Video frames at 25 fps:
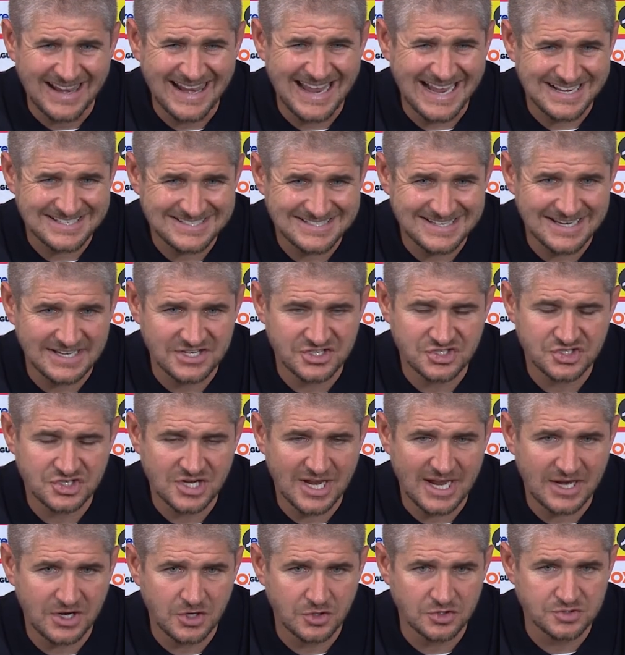last-ditch
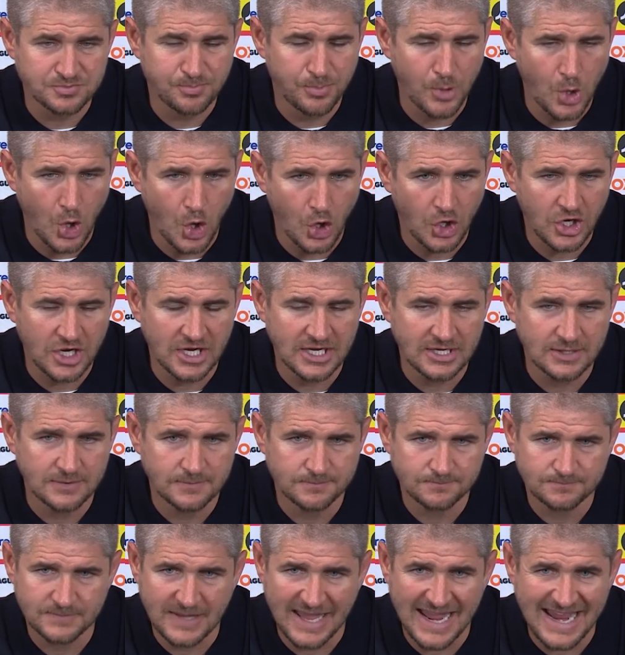tackles,
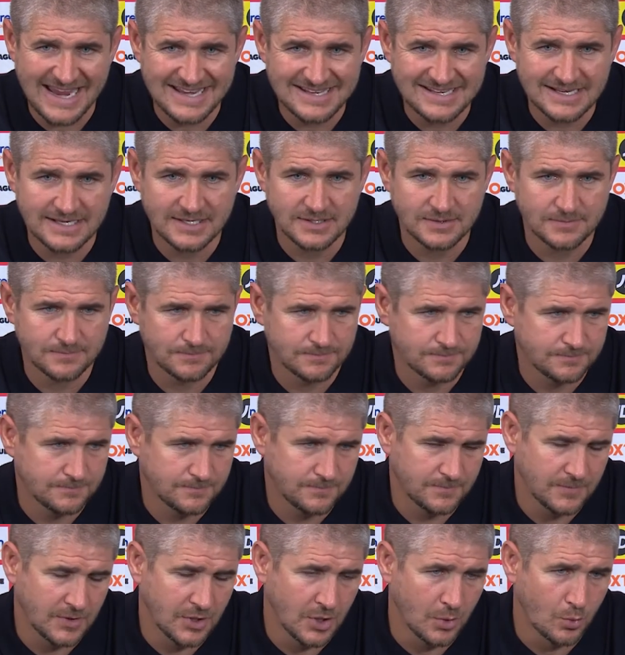blocking, heading,
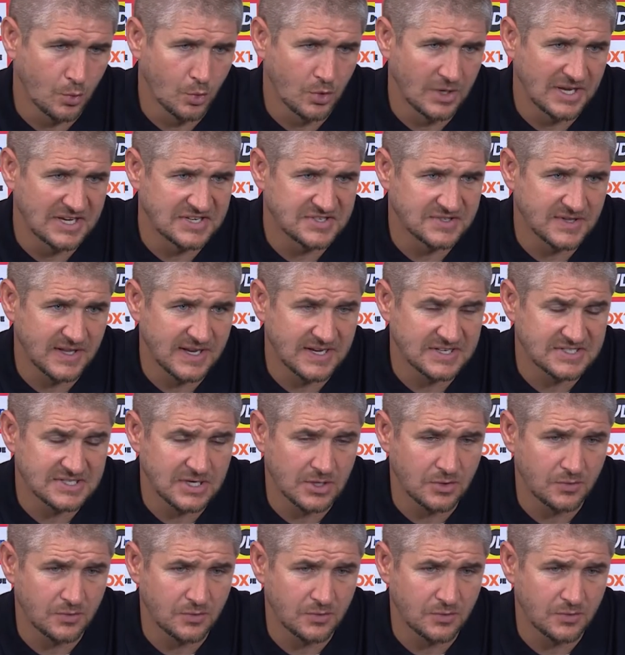you know, all these things.